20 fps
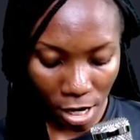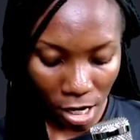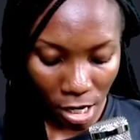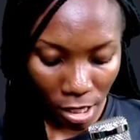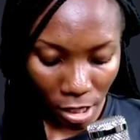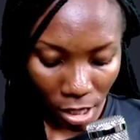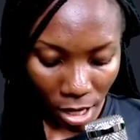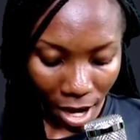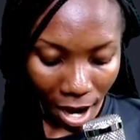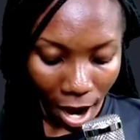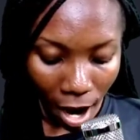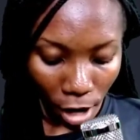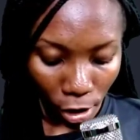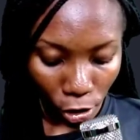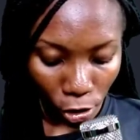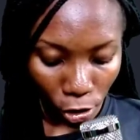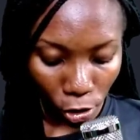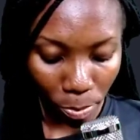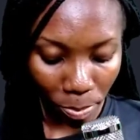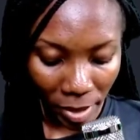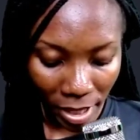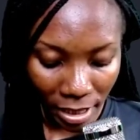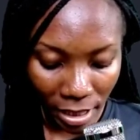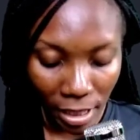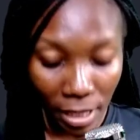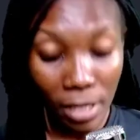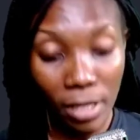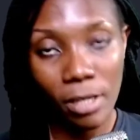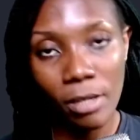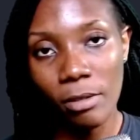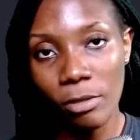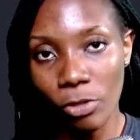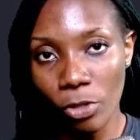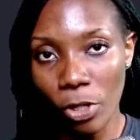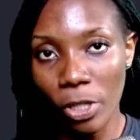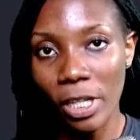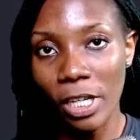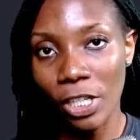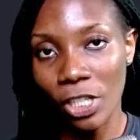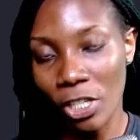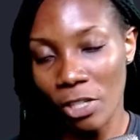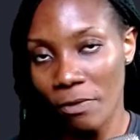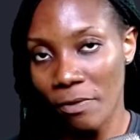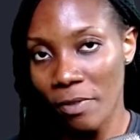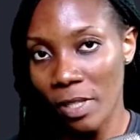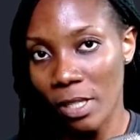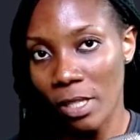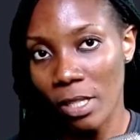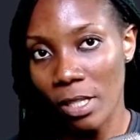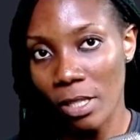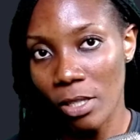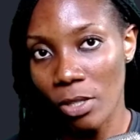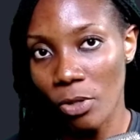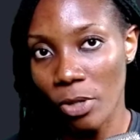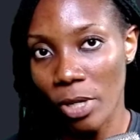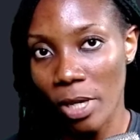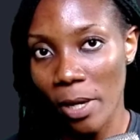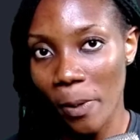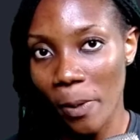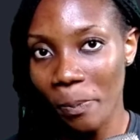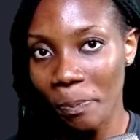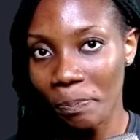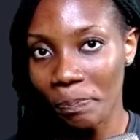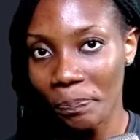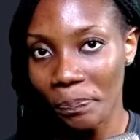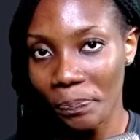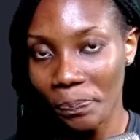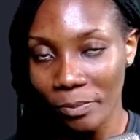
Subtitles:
in your basic knowledge in physics, okay?